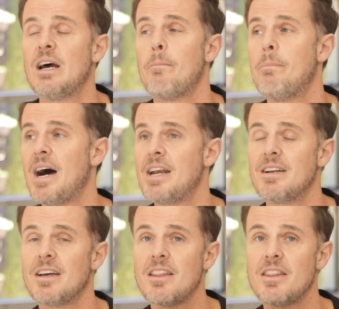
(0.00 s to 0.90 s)
But
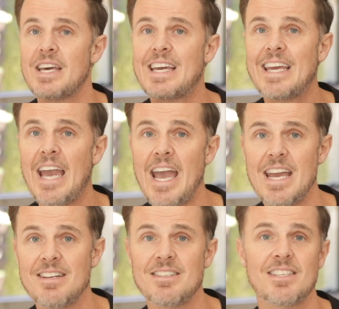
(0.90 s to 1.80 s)
the
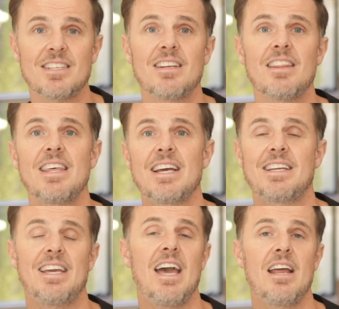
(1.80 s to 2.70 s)
gains that
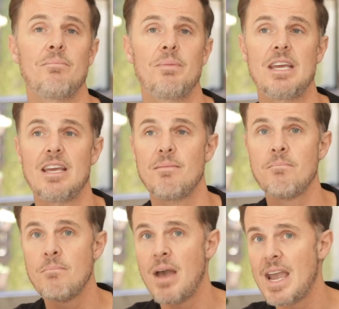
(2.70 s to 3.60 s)
can be
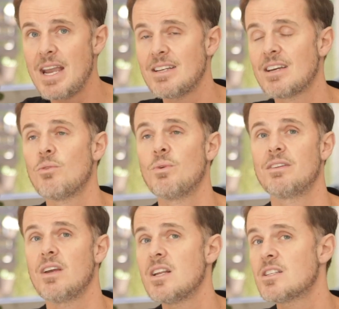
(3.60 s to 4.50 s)
made with
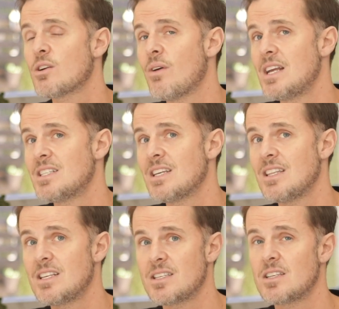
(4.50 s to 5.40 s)
integrating
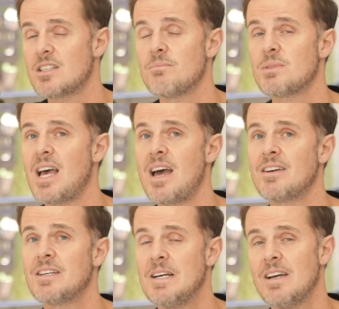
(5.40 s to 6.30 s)
these systems, and
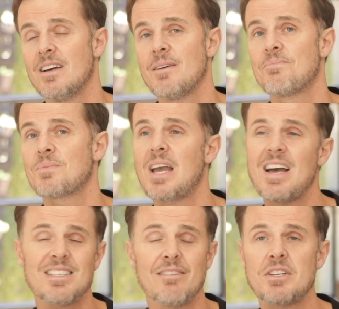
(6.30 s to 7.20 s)

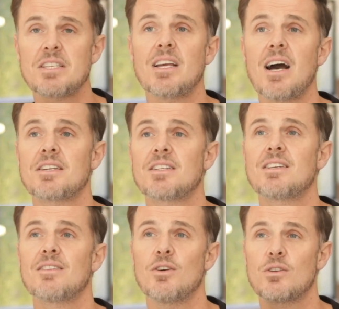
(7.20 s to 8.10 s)
as I've
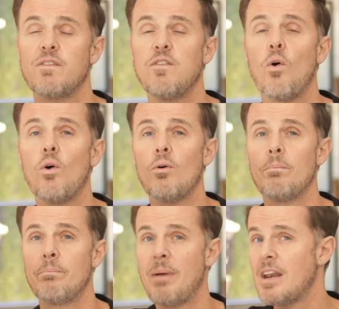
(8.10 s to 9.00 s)
discussed, those 4
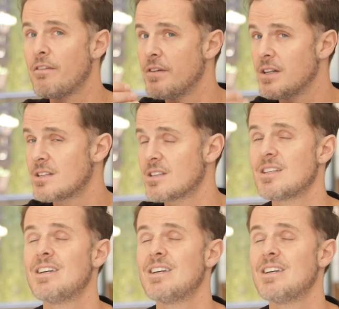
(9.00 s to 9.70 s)
benefits,